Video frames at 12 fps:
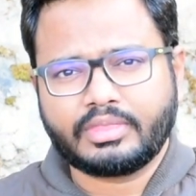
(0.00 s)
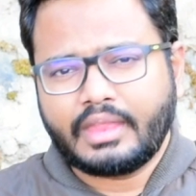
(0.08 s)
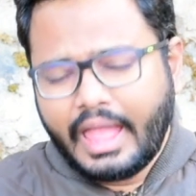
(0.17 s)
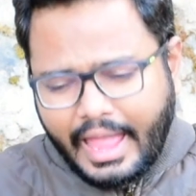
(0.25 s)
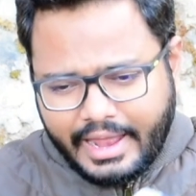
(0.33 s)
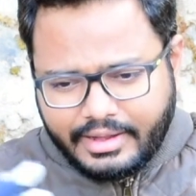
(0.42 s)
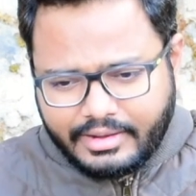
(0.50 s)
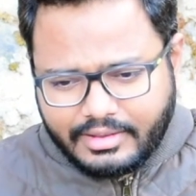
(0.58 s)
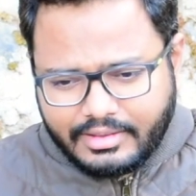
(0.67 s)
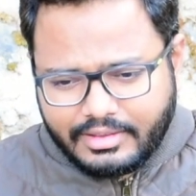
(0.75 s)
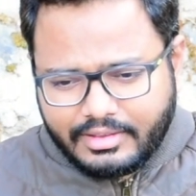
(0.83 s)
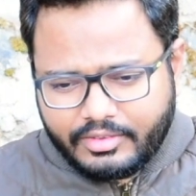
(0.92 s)
And
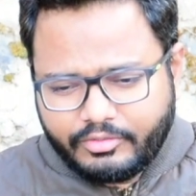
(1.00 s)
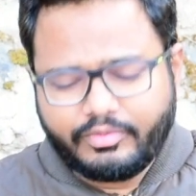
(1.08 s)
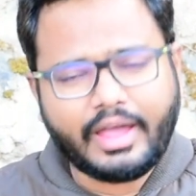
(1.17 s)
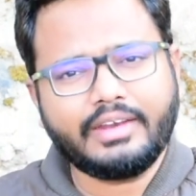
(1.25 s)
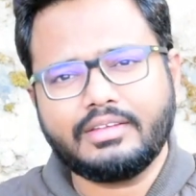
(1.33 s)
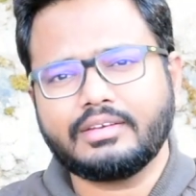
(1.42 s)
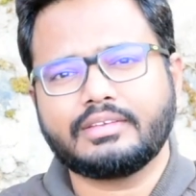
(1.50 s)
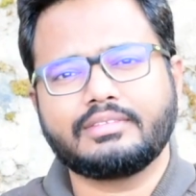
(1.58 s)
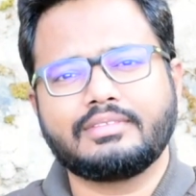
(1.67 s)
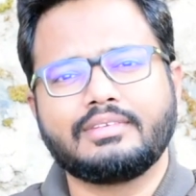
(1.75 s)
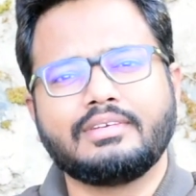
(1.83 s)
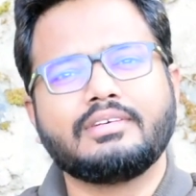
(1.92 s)
finally,
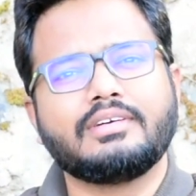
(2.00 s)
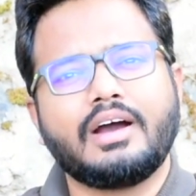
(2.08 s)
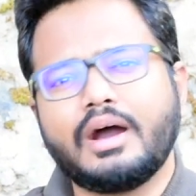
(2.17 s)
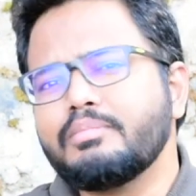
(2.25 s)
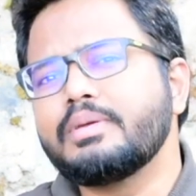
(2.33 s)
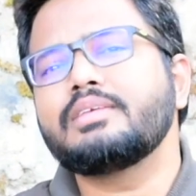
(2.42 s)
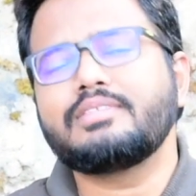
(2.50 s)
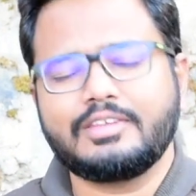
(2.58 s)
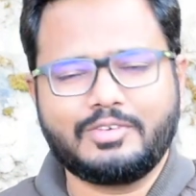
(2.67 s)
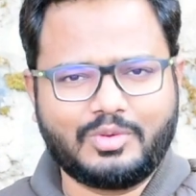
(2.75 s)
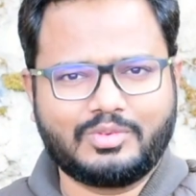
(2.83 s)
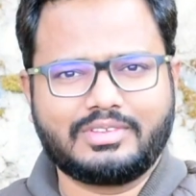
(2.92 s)
amazing
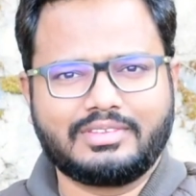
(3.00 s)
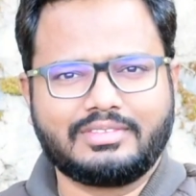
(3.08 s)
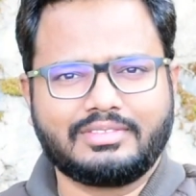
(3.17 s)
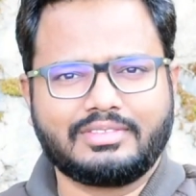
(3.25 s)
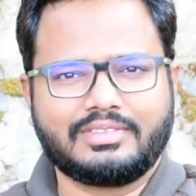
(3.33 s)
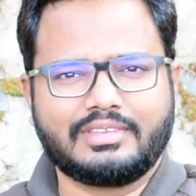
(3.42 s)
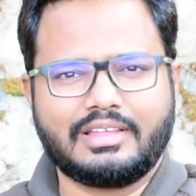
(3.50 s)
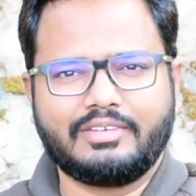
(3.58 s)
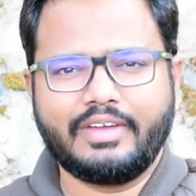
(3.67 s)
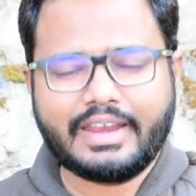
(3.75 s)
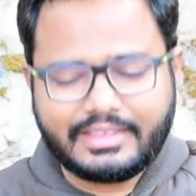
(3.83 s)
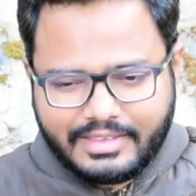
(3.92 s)
notes.
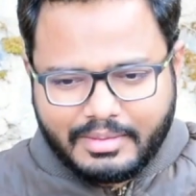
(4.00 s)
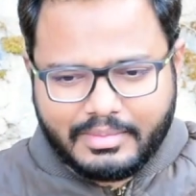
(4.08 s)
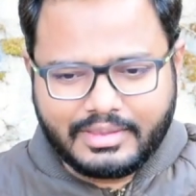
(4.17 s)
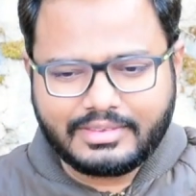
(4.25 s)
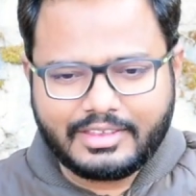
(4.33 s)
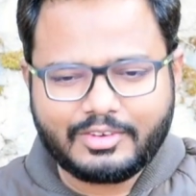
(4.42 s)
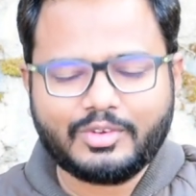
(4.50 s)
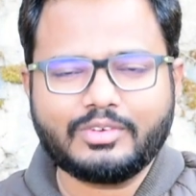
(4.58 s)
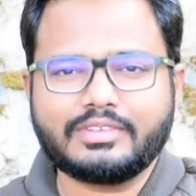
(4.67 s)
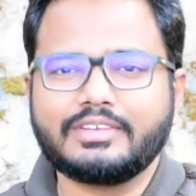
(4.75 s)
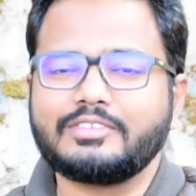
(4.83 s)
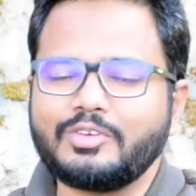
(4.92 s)
When I say amazing notes,
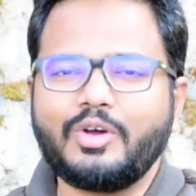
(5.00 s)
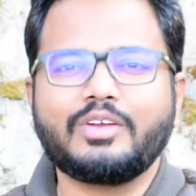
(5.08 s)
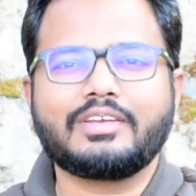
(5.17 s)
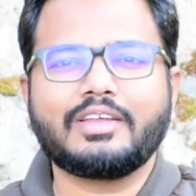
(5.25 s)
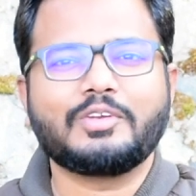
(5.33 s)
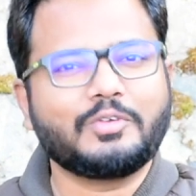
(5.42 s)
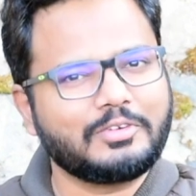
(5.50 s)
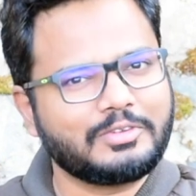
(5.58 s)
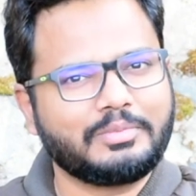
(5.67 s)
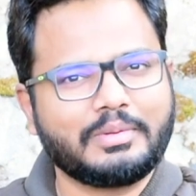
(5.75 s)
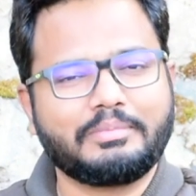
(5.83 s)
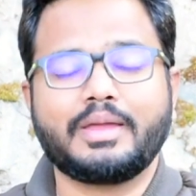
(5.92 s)
it's not notes
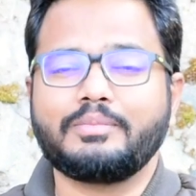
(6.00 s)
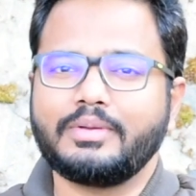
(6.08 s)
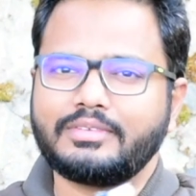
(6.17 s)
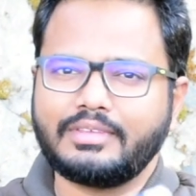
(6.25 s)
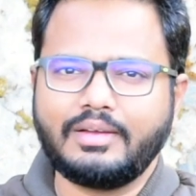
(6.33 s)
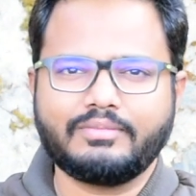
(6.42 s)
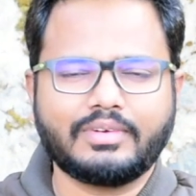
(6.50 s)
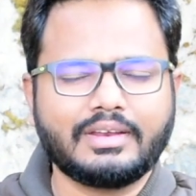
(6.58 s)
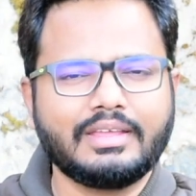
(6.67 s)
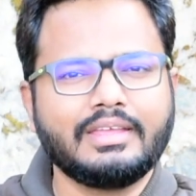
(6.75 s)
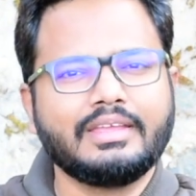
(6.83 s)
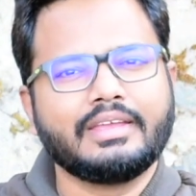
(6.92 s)
prepared by someone.
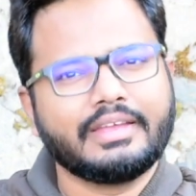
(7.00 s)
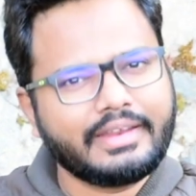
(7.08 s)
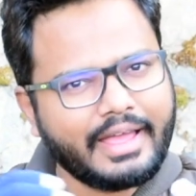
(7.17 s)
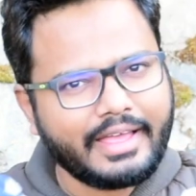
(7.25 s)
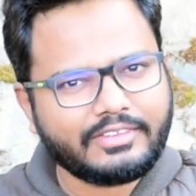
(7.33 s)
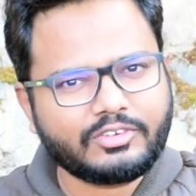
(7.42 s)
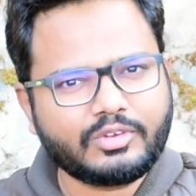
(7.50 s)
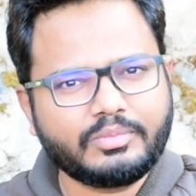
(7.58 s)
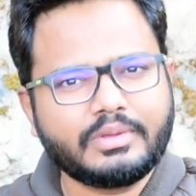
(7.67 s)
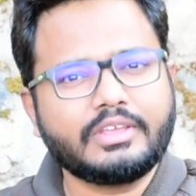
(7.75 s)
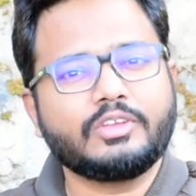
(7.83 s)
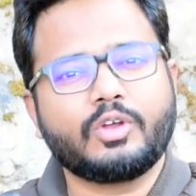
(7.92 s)
It has to be
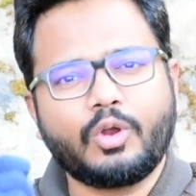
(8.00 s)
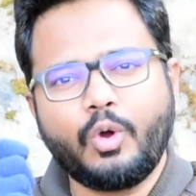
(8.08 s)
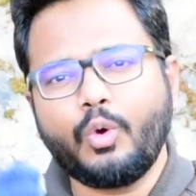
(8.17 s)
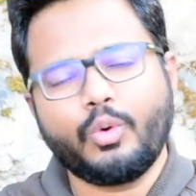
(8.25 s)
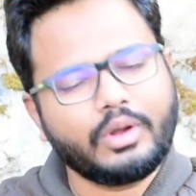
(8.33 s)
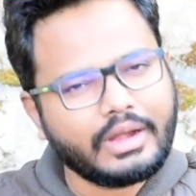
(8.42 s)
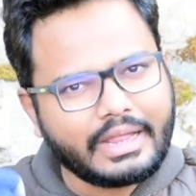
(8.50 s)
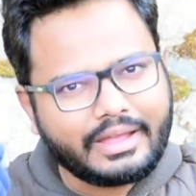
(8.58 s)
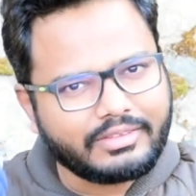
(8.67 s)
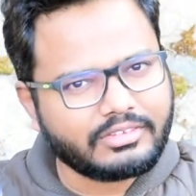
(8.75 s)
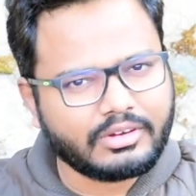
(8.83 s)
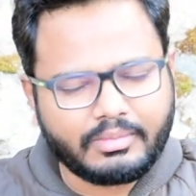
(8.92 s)
your own
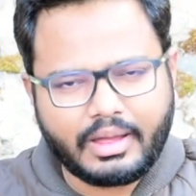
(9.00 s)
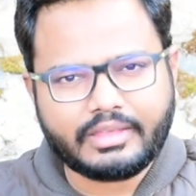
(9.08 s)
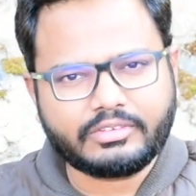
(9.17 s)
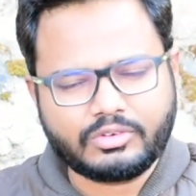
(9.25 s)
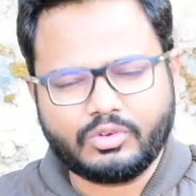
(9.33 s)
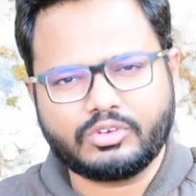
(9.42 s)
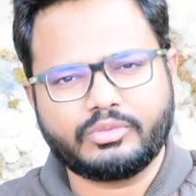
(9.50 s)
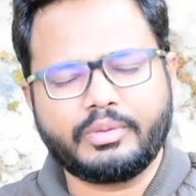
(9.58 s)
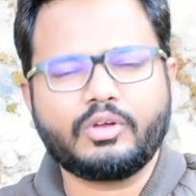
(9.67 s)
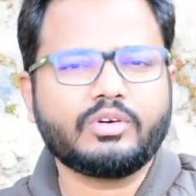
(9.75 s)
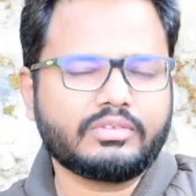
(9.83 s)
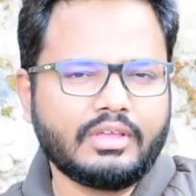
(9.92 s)
customized notes,
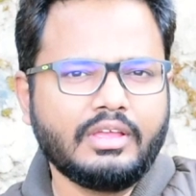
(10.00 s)
because